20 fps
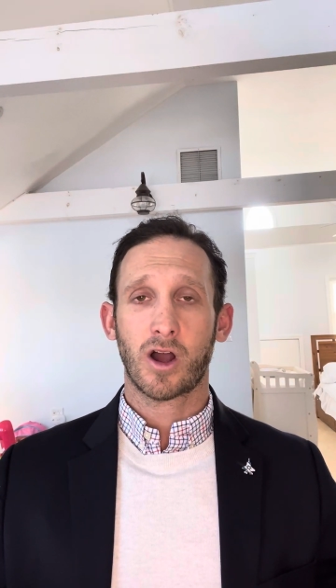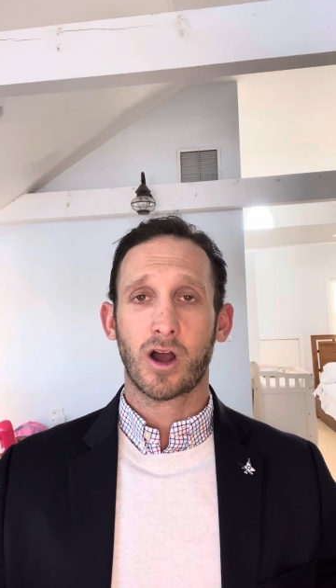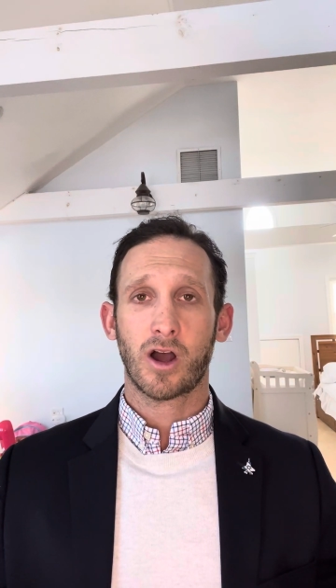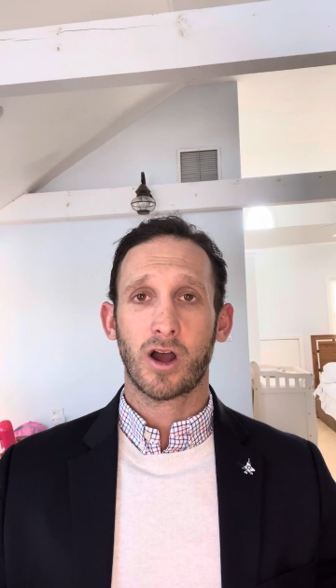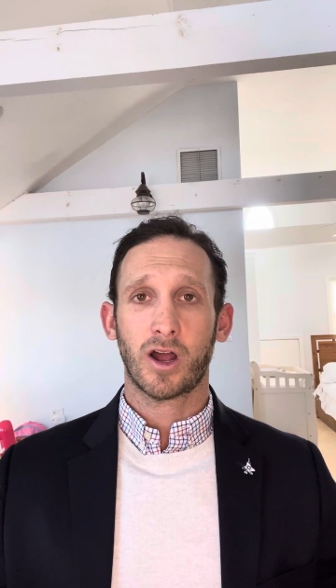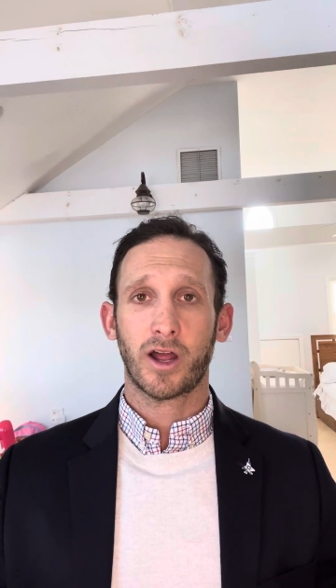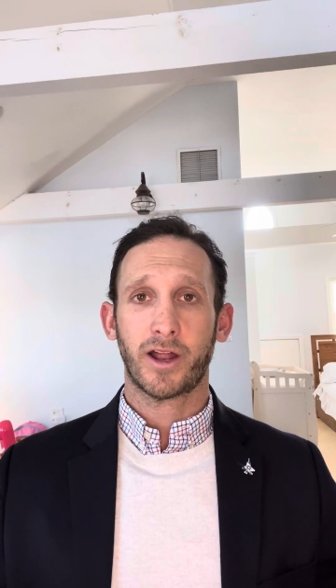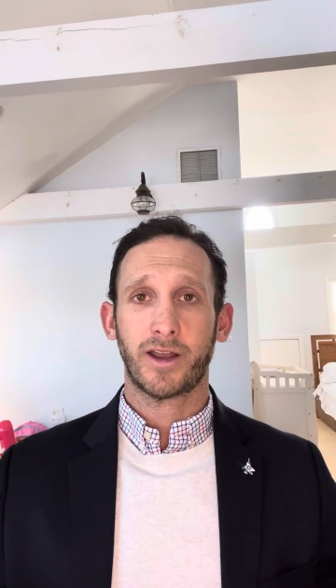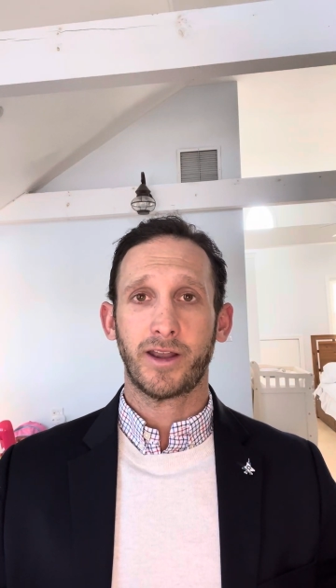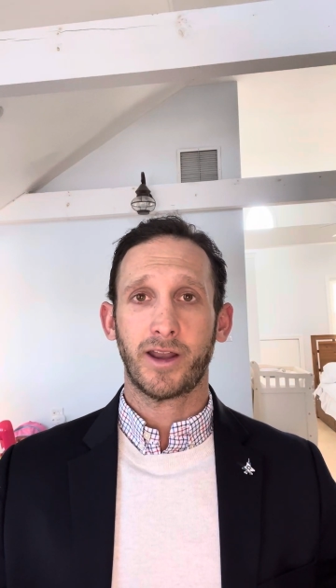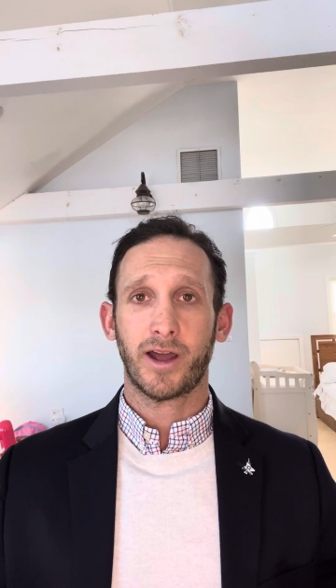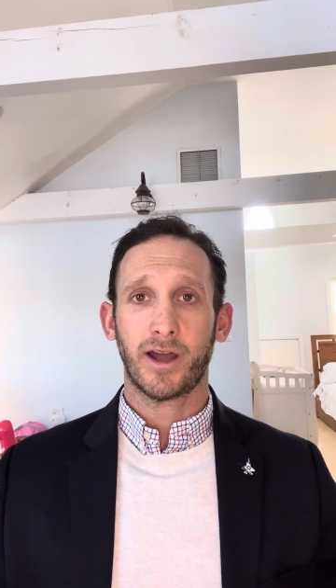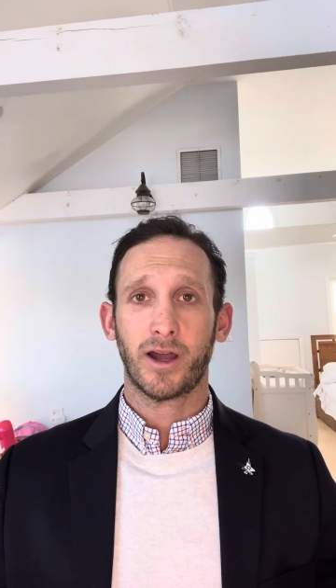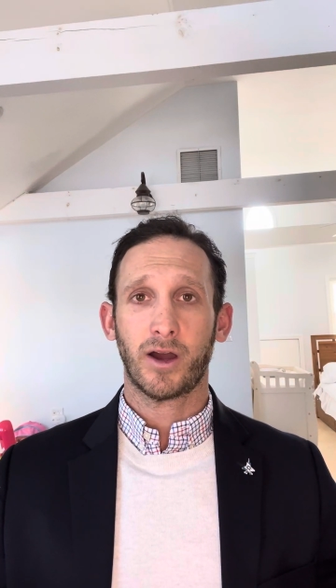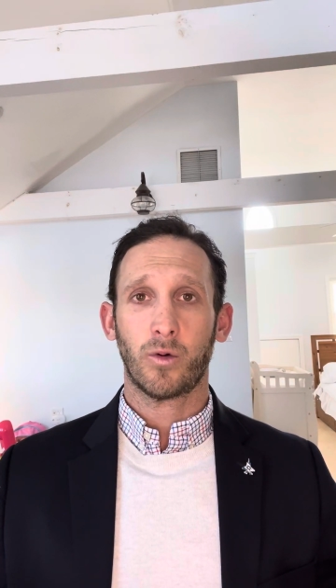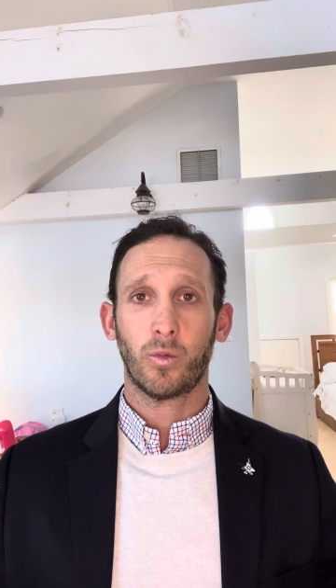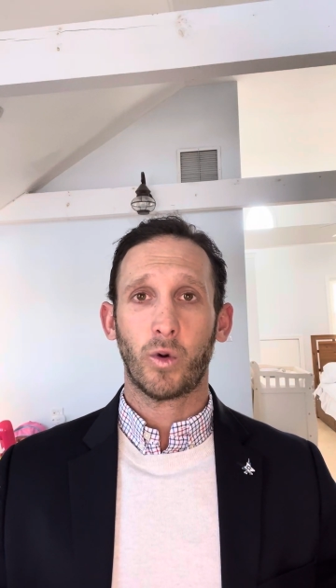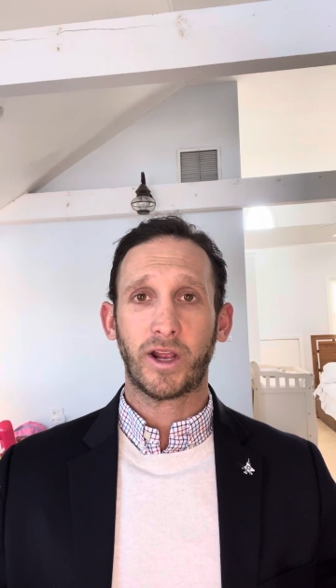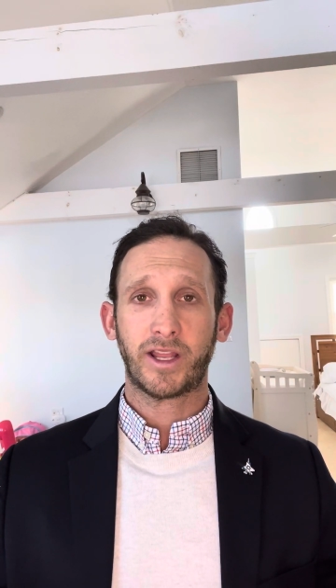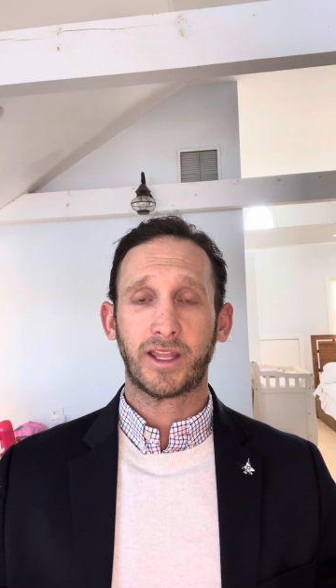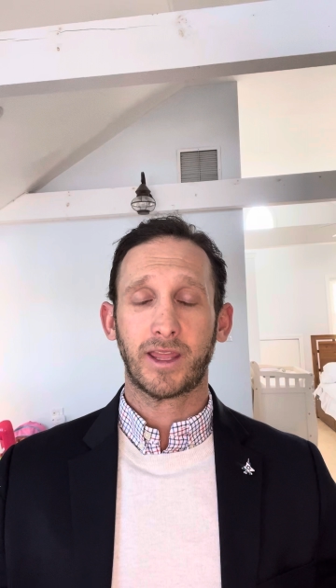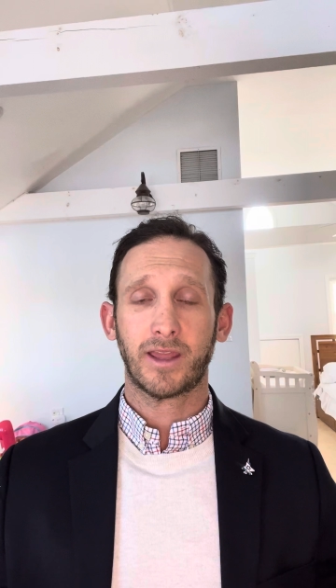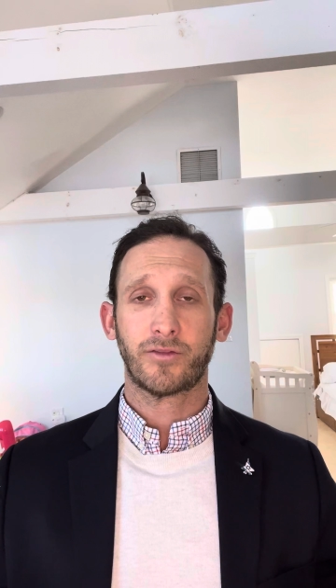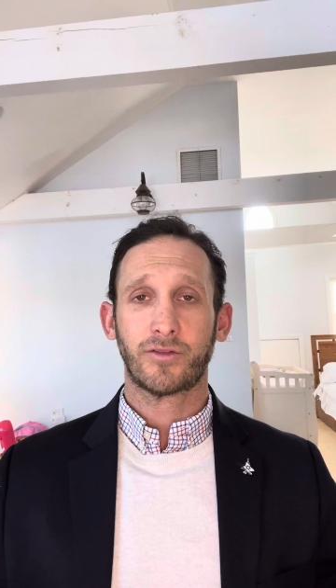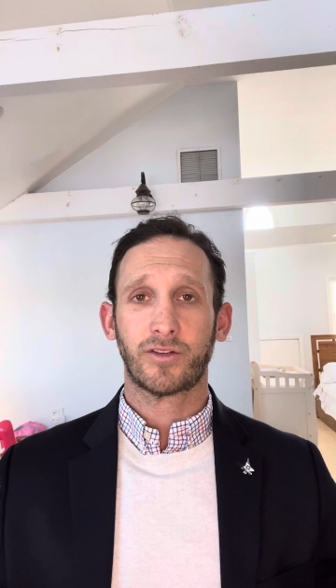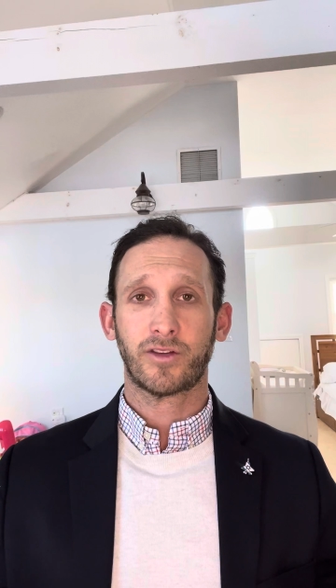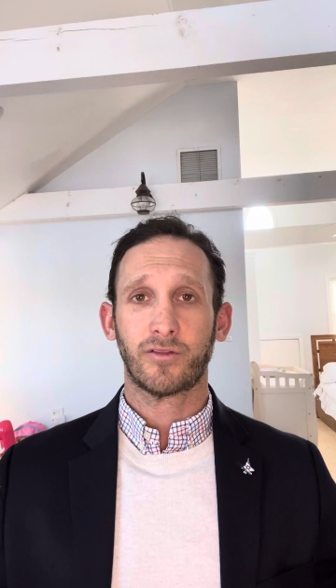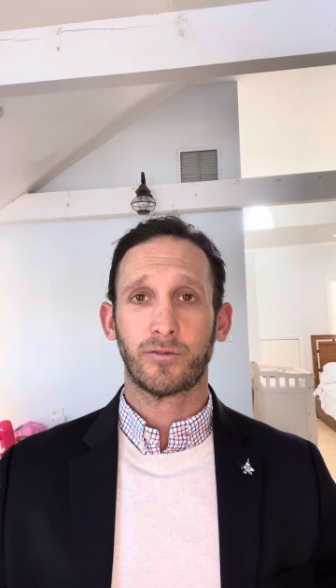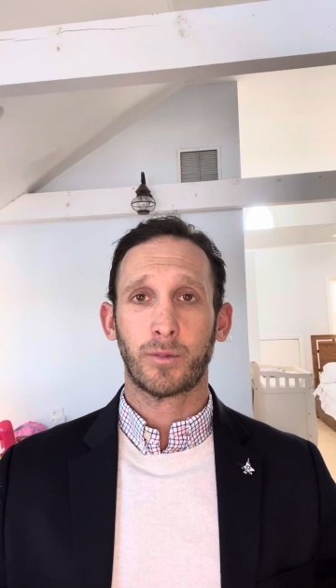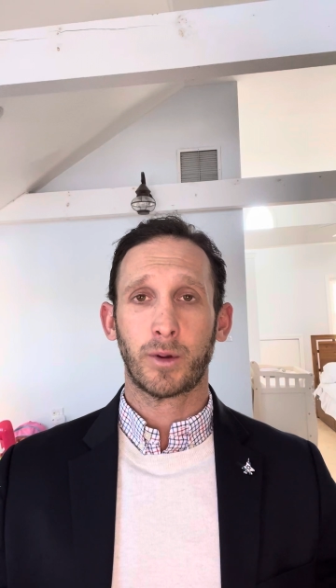on what
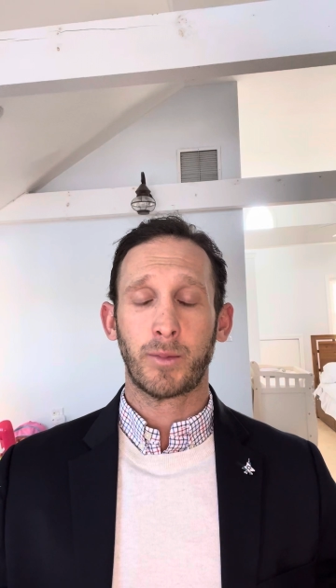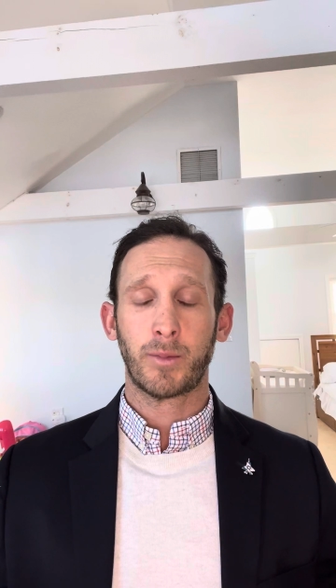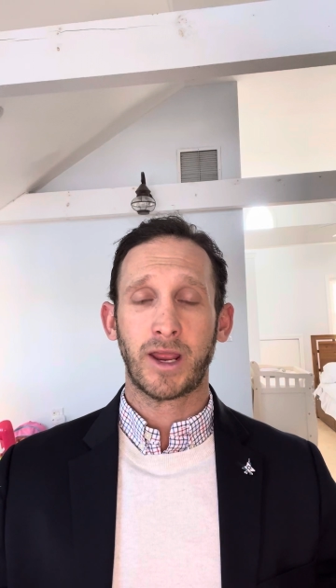gifts have been